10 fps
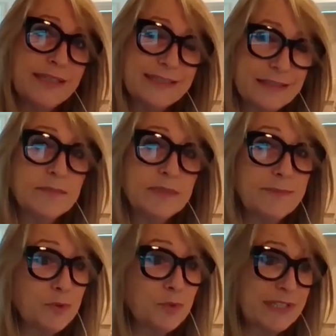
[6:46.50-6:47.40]

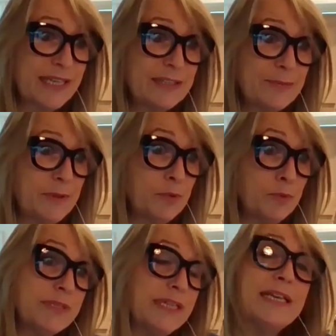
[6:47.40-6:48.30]
Sometimes we'll say to people,
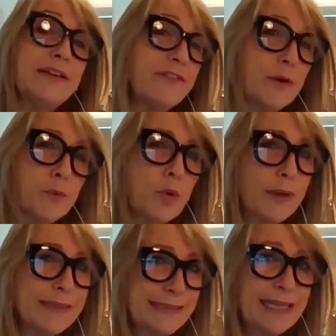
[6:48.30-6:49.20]
particularly if they're
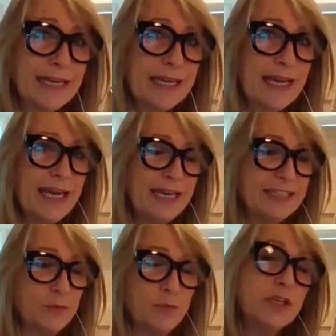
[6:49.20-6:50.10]
quite sick,
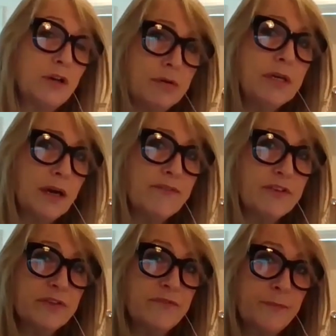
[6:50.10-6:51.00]
is that we can only cover
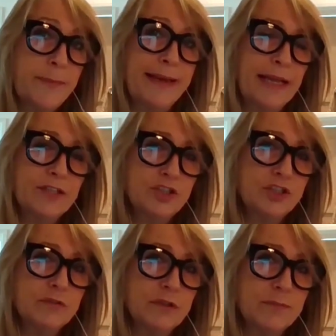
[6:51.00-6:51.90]
them for mainland
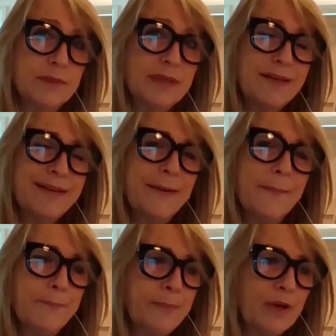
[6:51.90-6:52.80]
Europe,
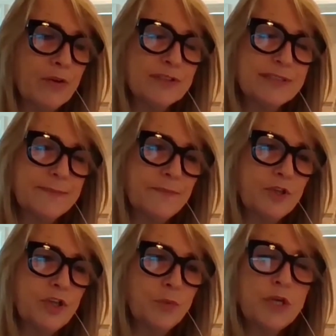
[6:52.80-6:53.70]
because
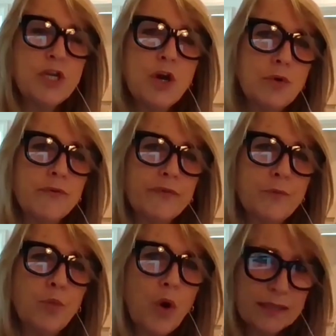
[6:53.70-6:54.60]
we know if the
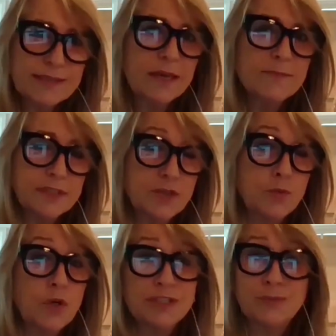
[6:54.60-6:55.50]
worst comes to the
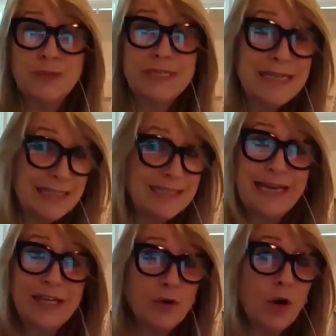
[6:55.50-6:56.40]
worst and we need to
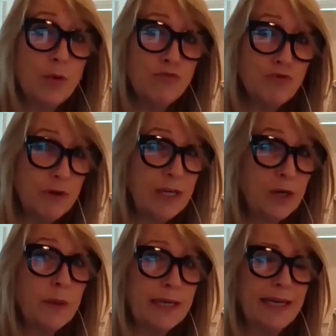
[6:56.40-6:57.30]
get you home really
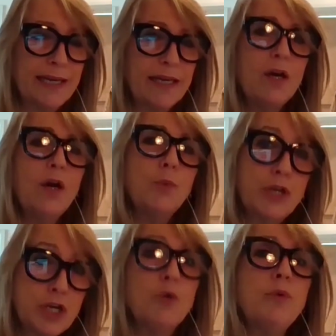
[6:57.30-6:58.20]
quickly, we
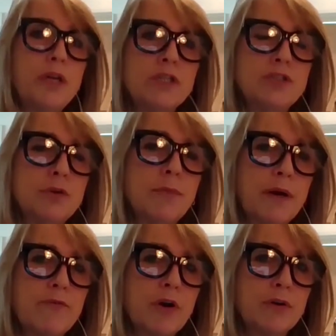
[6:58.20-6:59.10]
know we can do it by
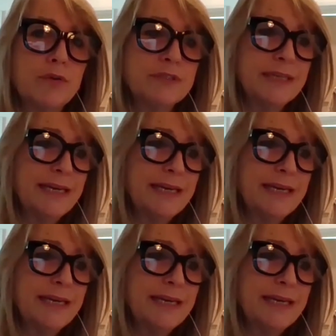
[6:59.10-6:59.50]
road.